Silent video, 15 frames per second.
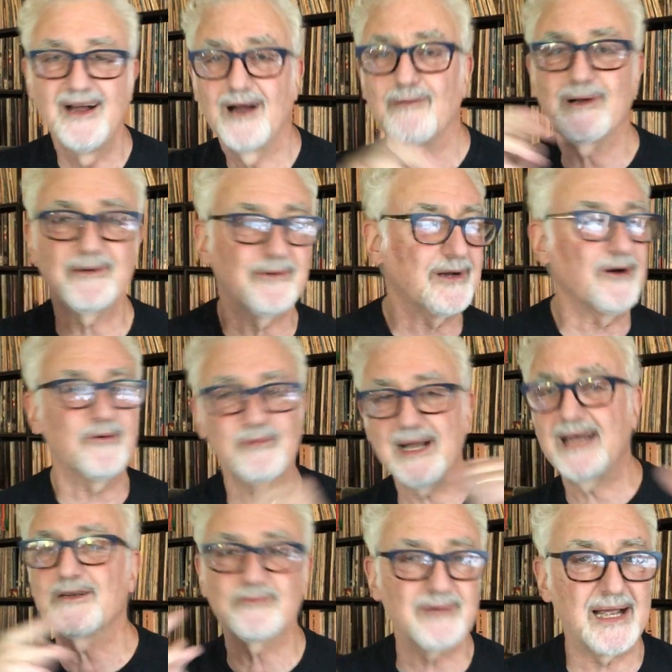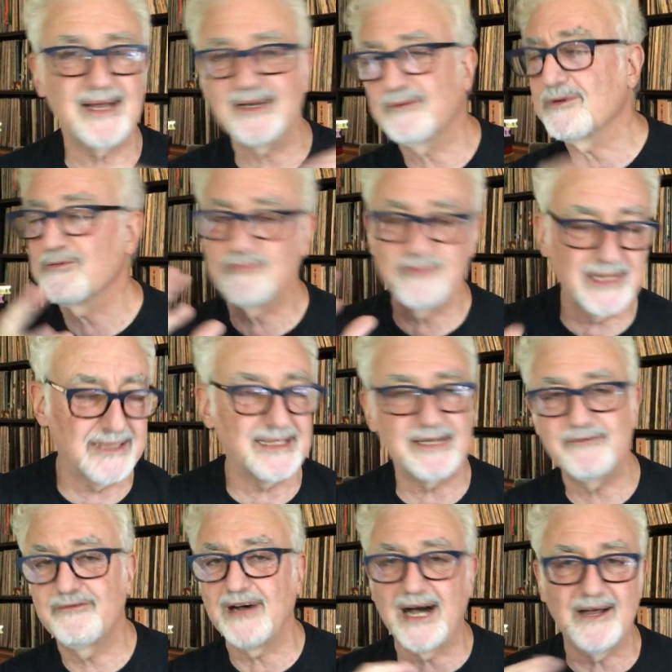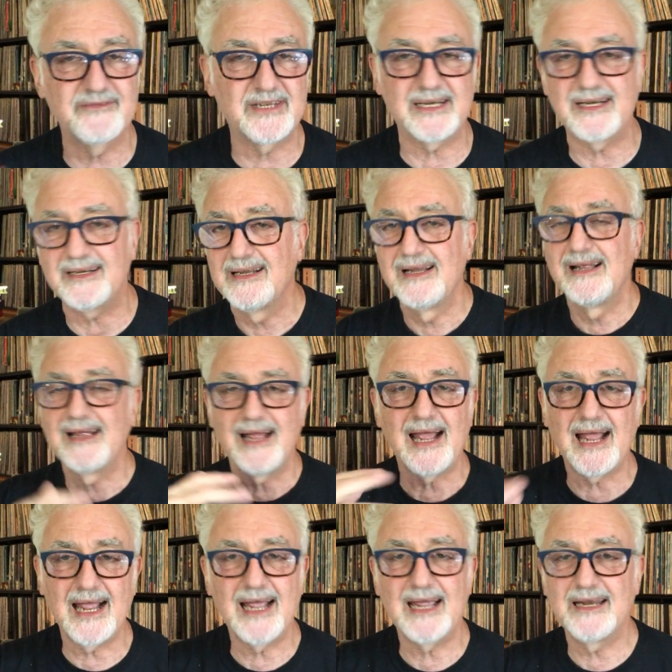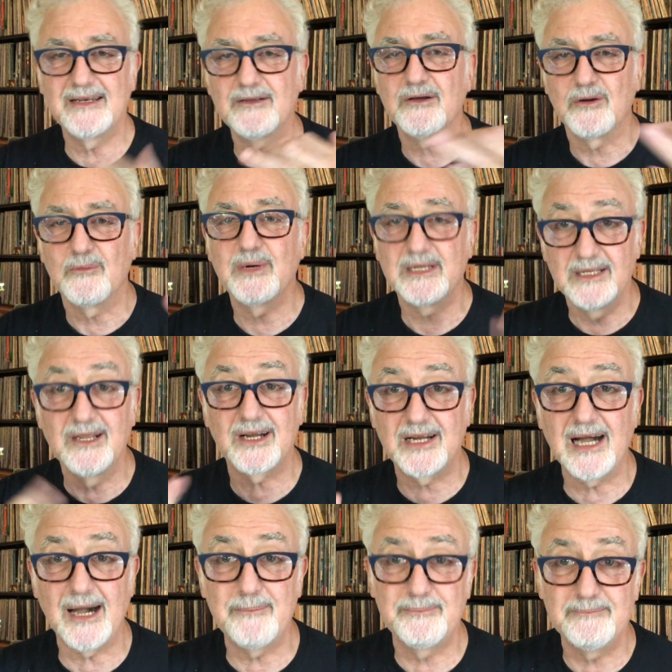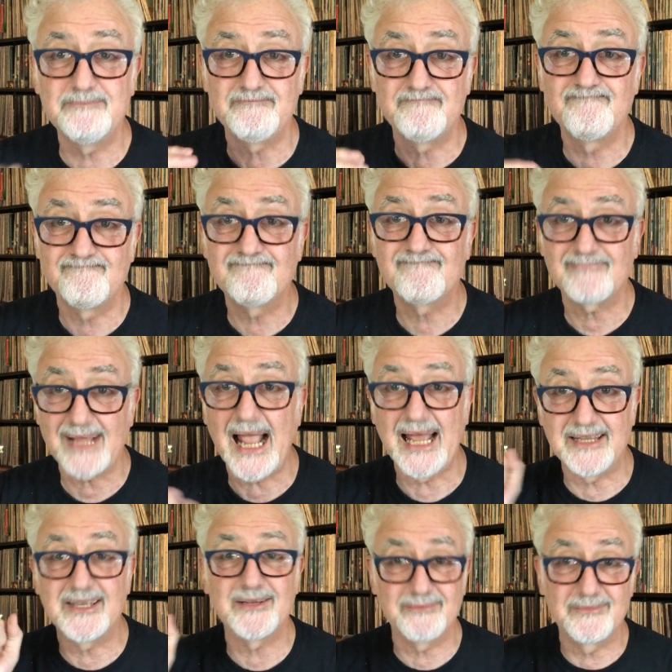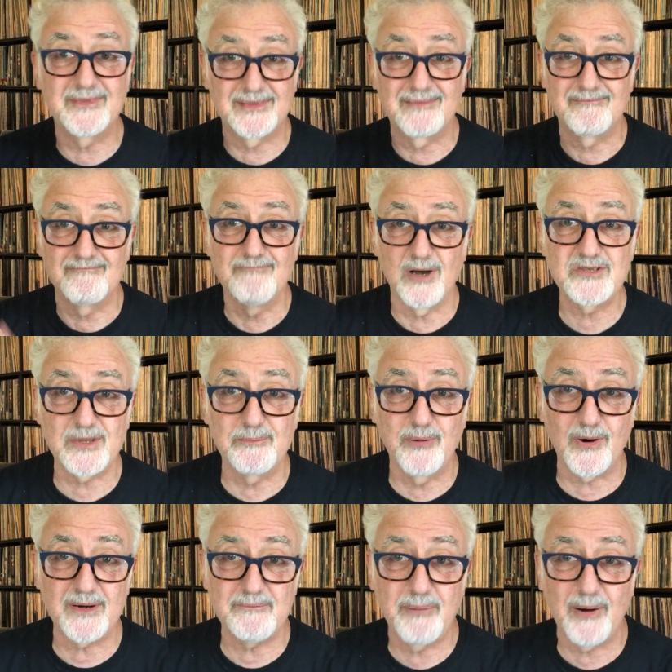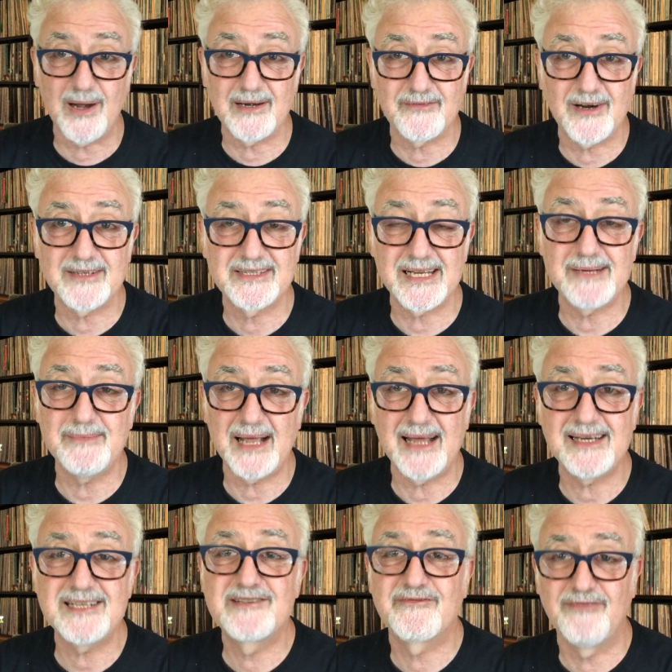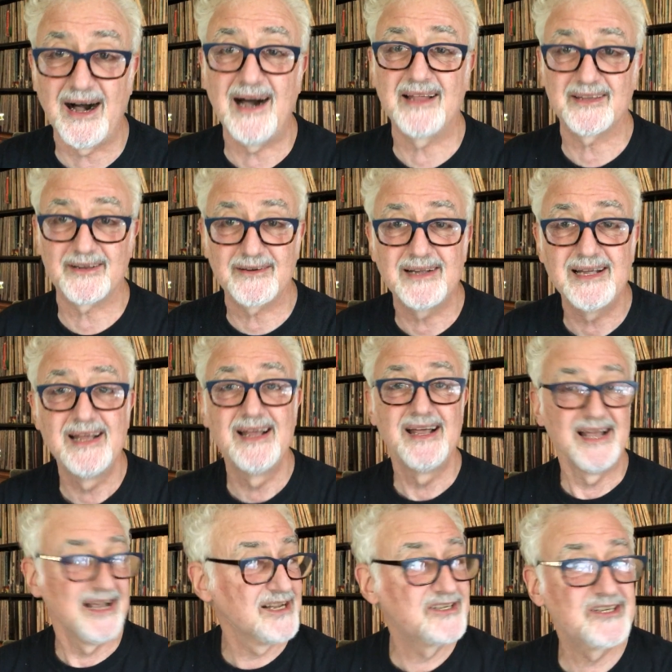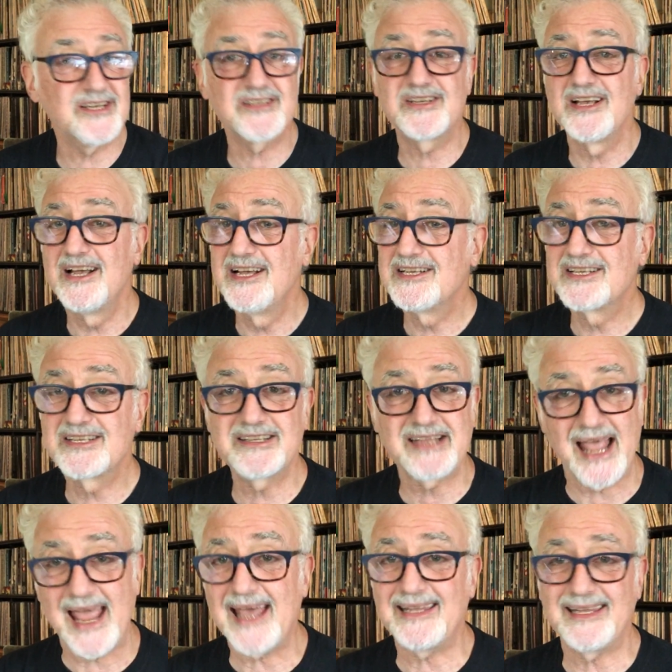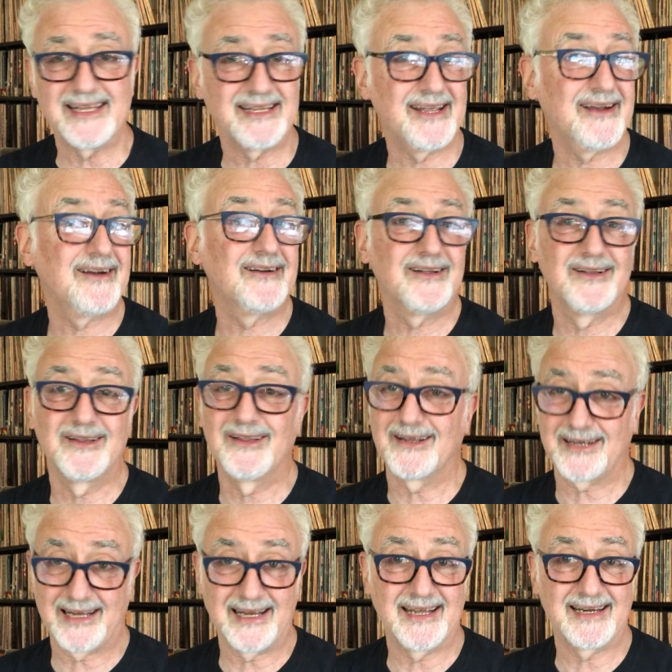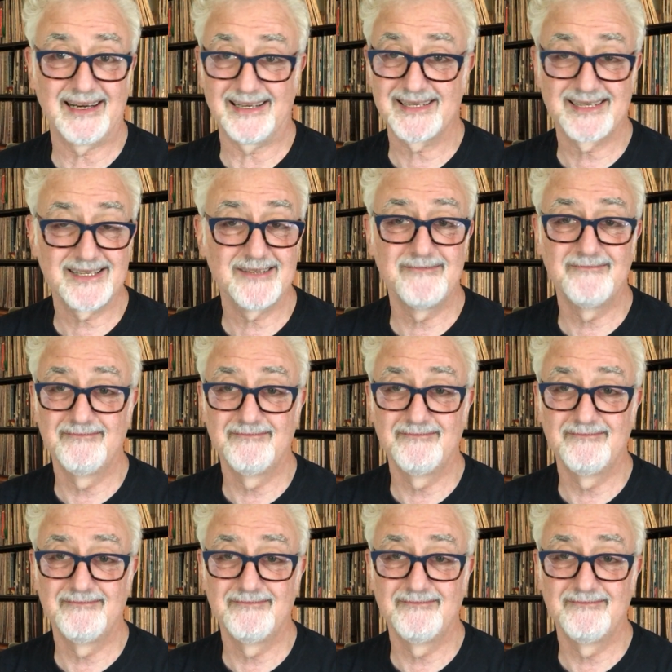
We're going round and round, and we're really involved in it. And we look up, and the most important part of our team, Eddie's father, is just standing there looking at us.